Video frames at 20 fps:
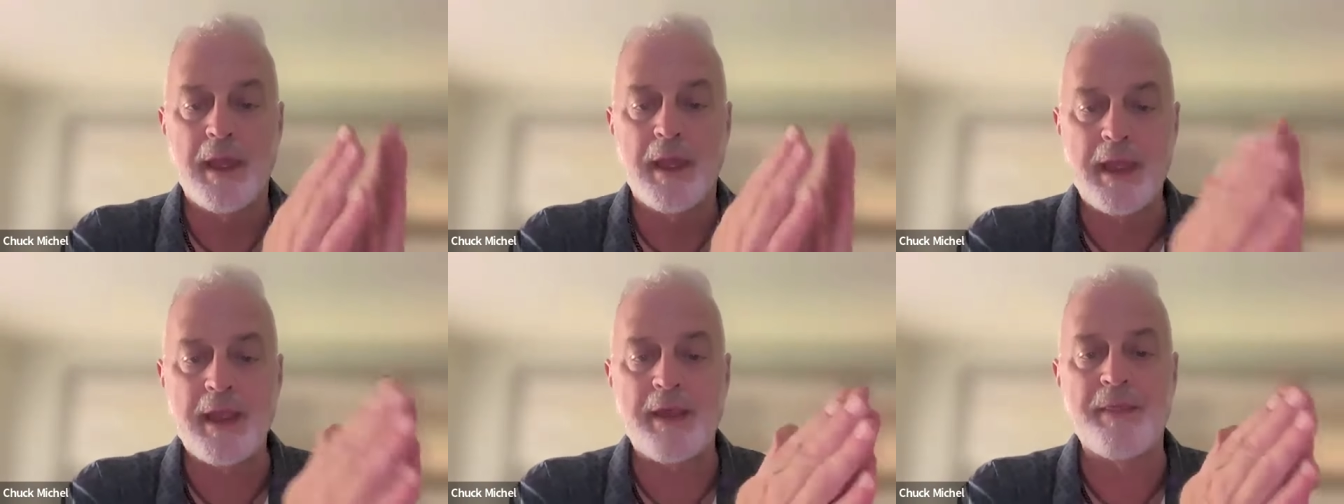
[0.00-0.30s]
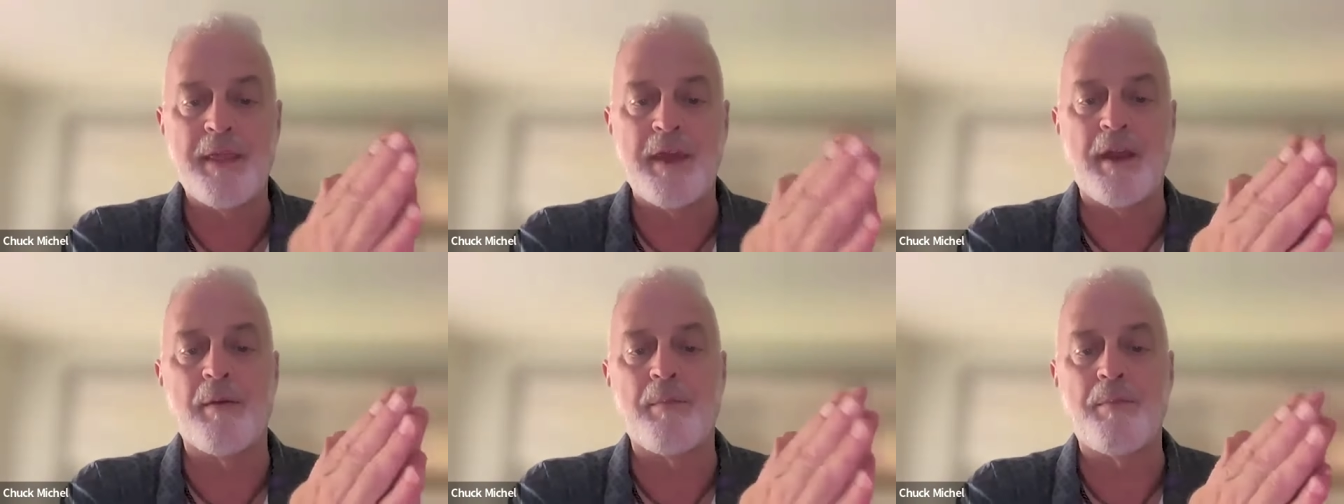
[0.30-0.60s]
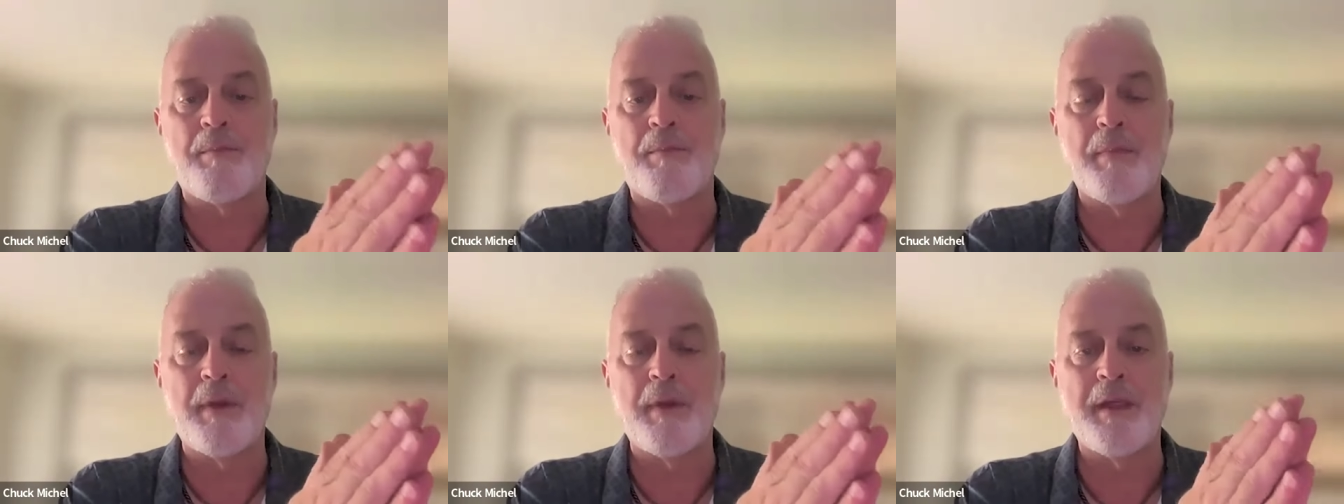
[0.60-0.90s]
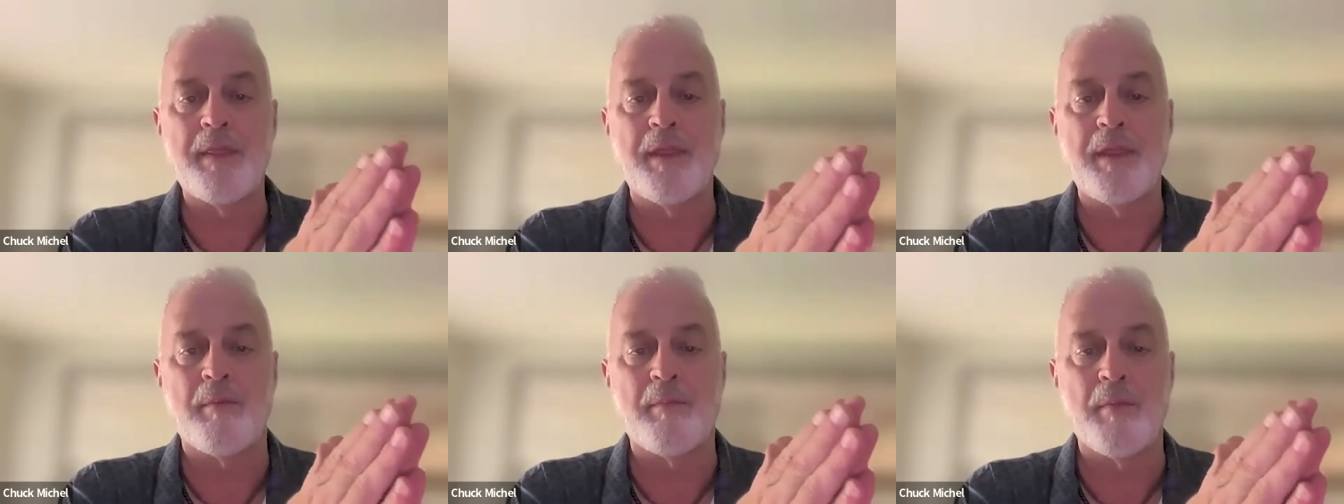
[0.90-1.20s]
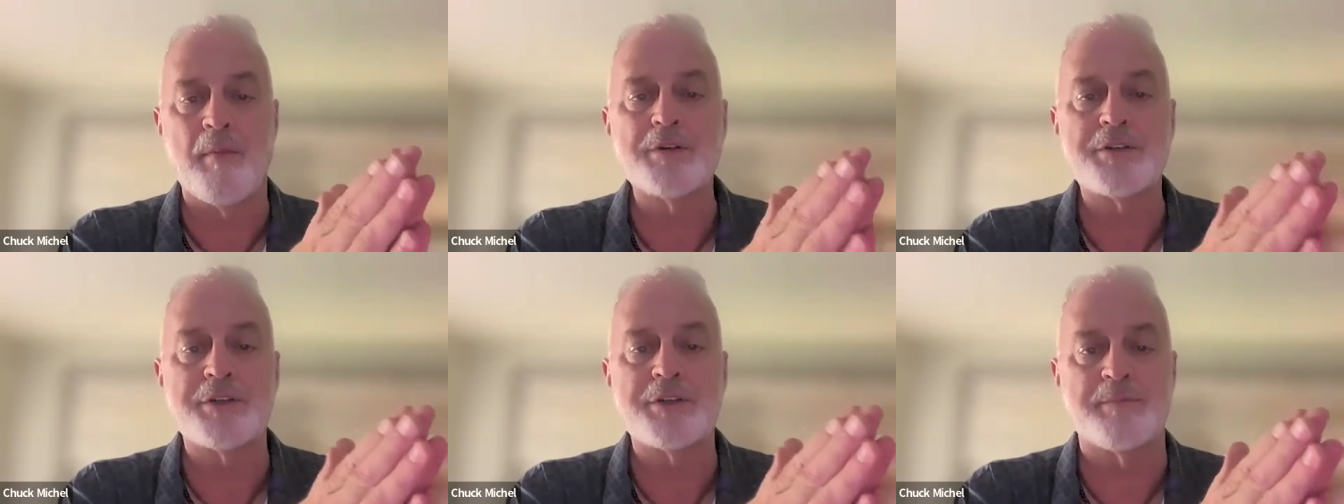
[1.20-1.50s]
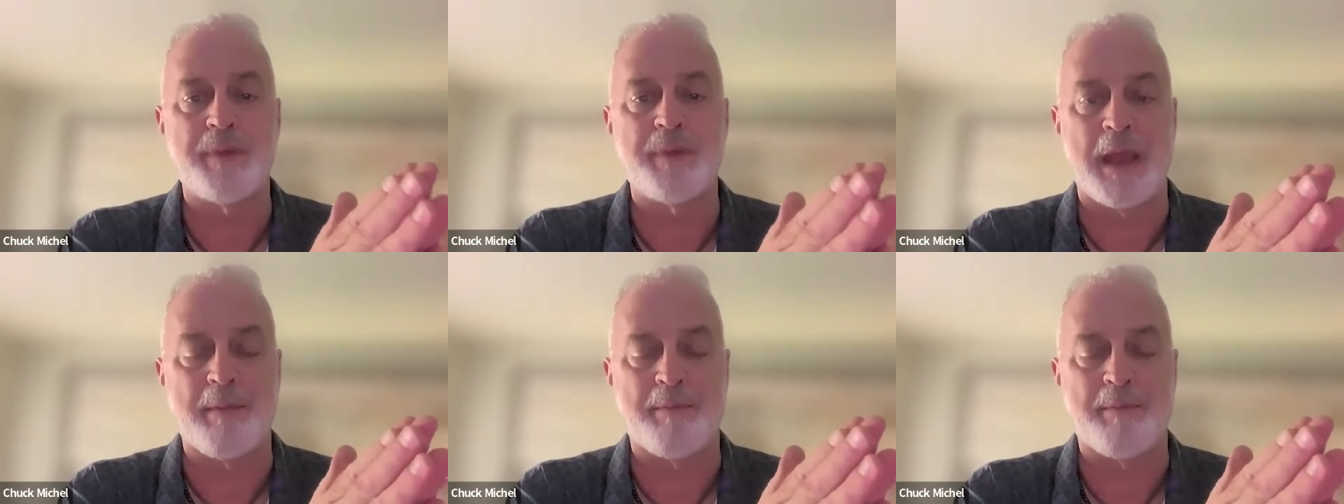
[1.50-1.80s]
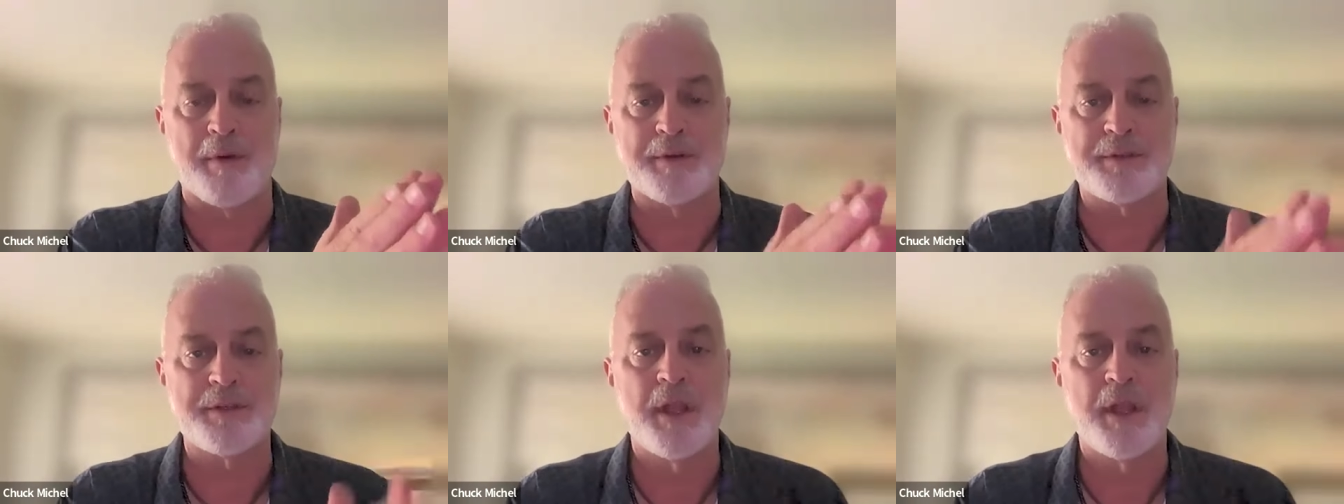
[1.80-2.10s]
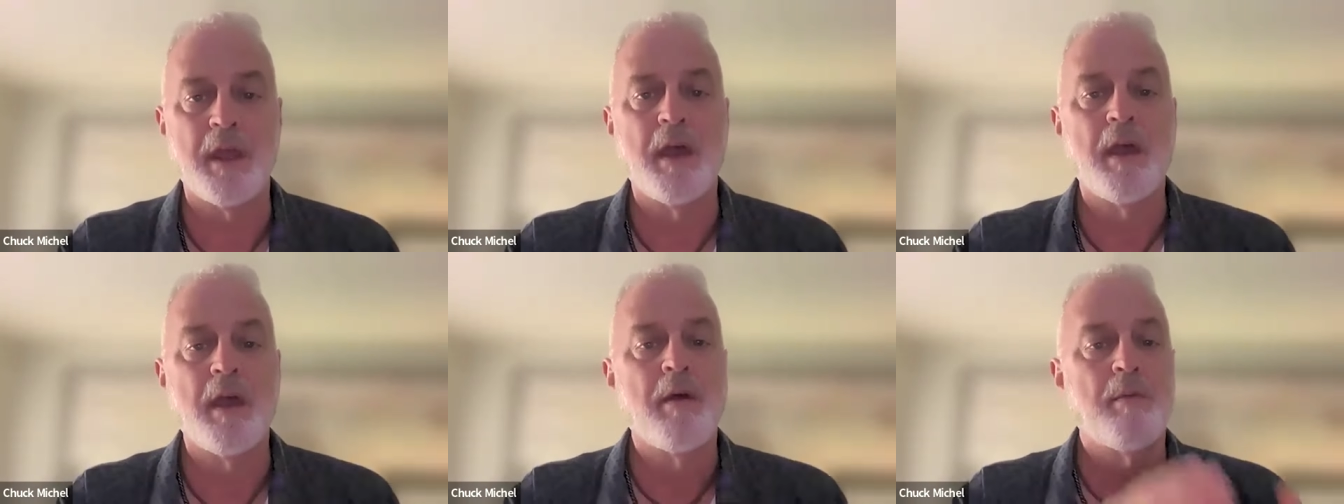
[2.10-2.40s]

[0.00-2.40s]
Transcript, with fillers: in their in their motion papers,